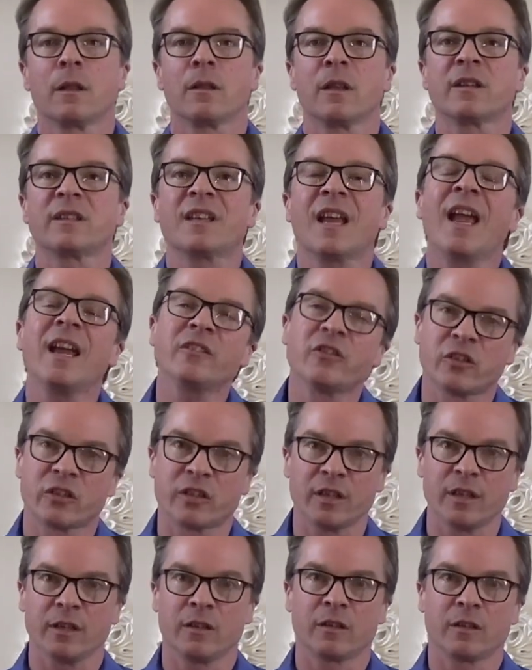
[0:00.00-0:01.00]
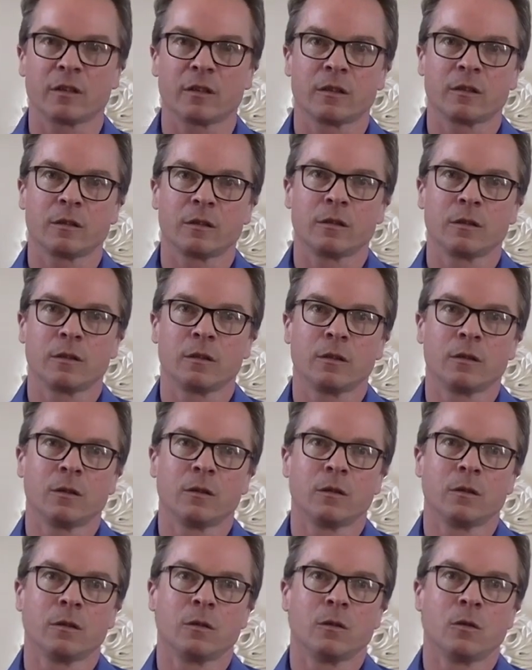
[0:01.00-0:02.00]
The Sadducees
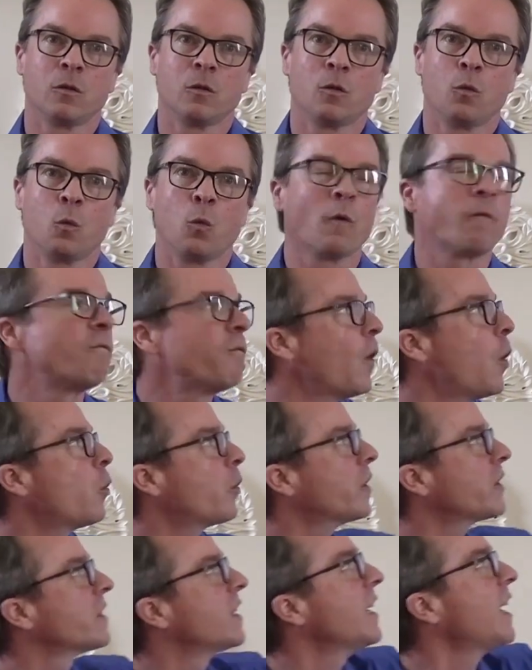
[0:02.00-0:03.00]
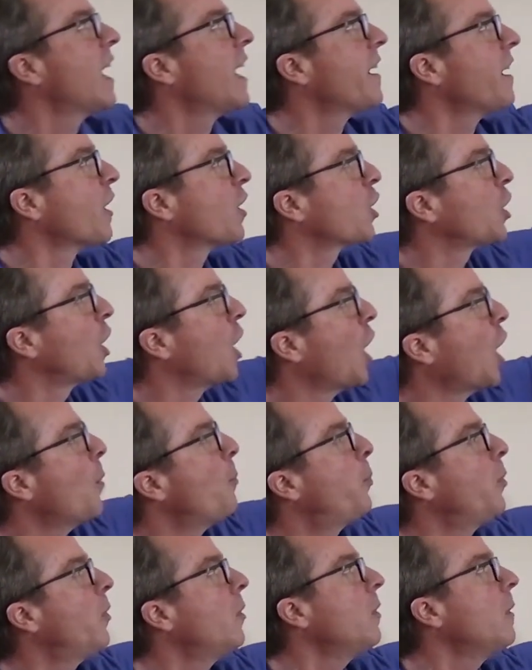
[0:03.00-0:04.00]
were focusing on a
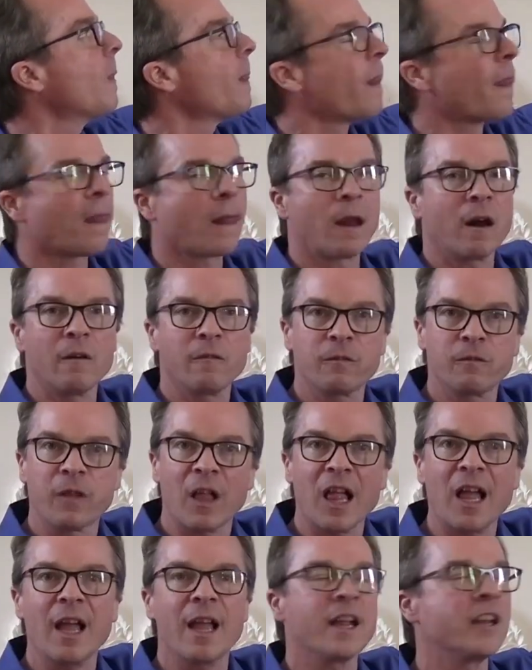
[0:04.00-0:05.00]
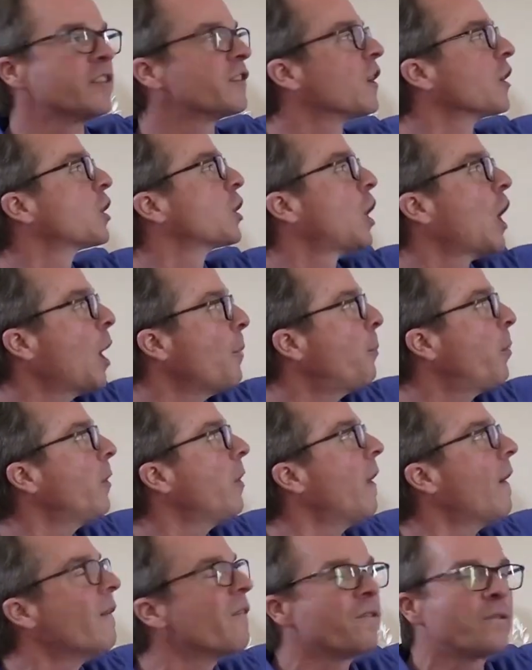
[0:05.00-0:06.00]
couple of lines, a
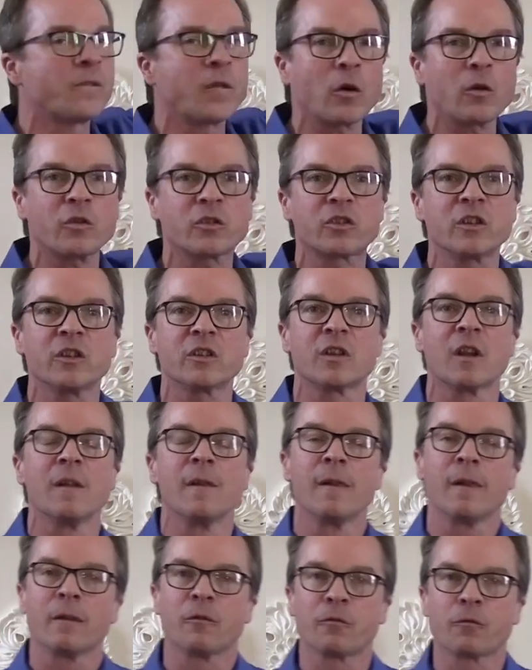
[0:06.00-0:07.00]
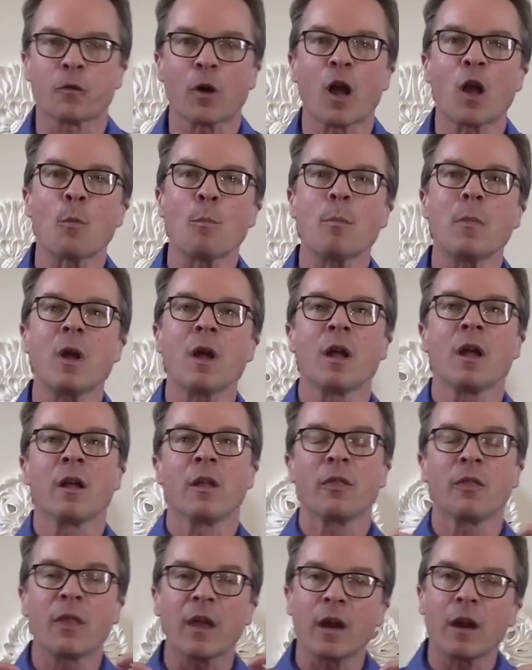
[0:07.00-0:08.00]
couple of verses from
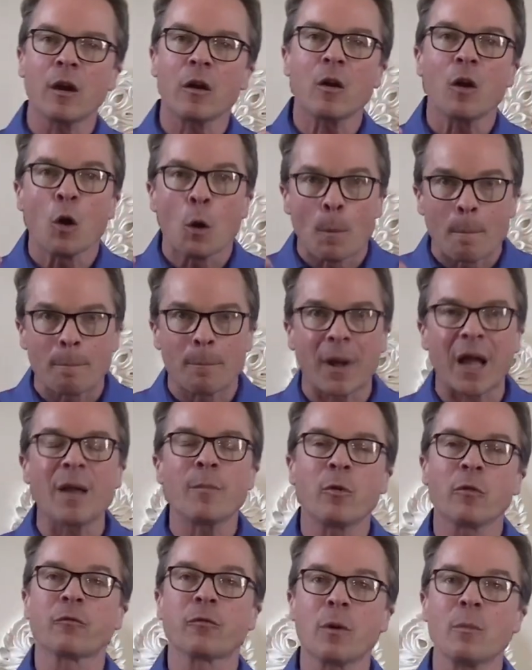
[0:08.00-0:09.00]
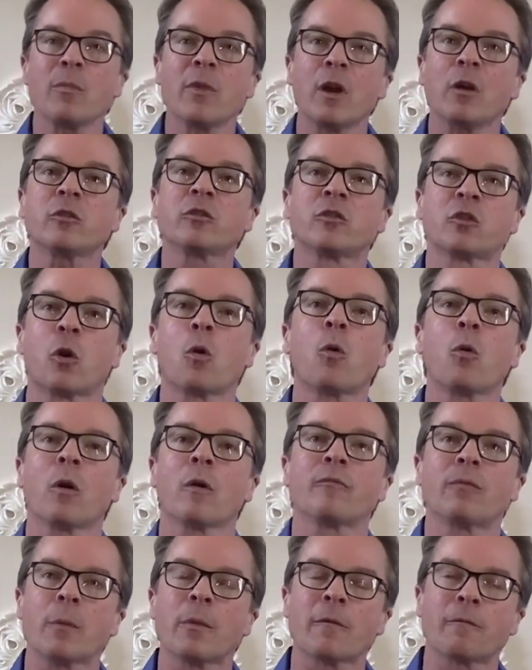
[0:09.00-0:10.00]
their Bible, from their
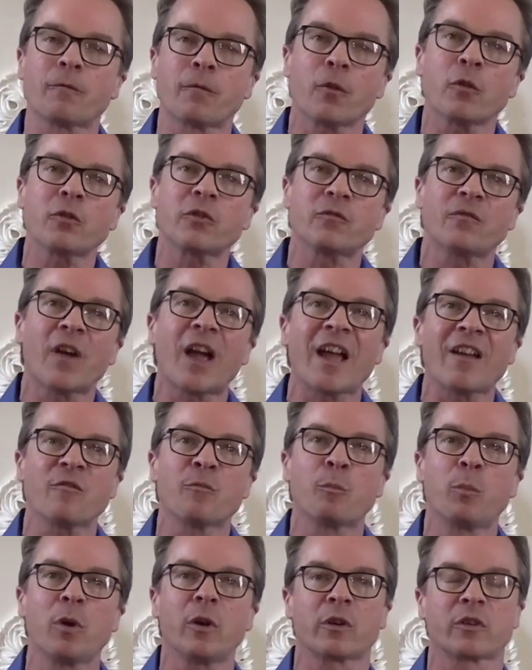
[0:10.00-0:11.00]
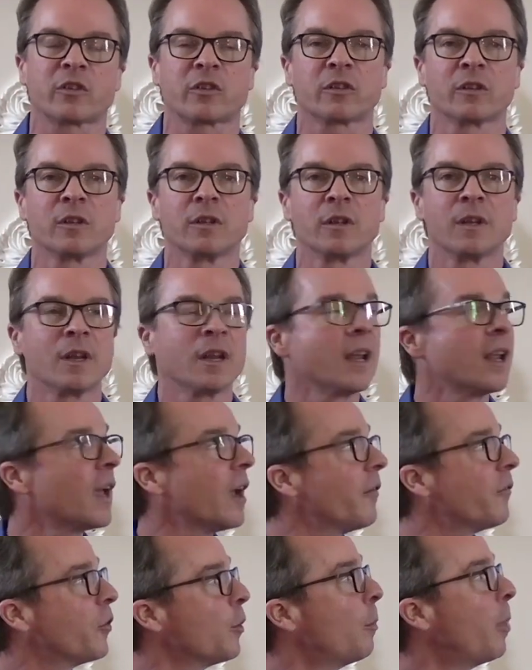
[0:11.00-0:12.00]
Torah, from the first 5 books
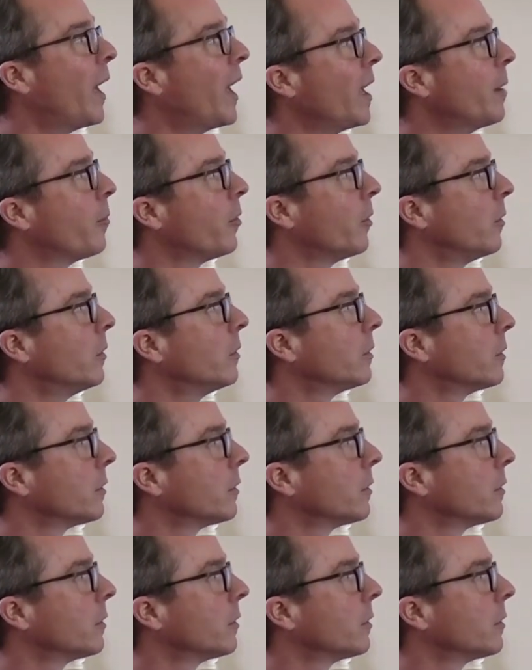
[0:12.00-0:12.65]
of the Bible.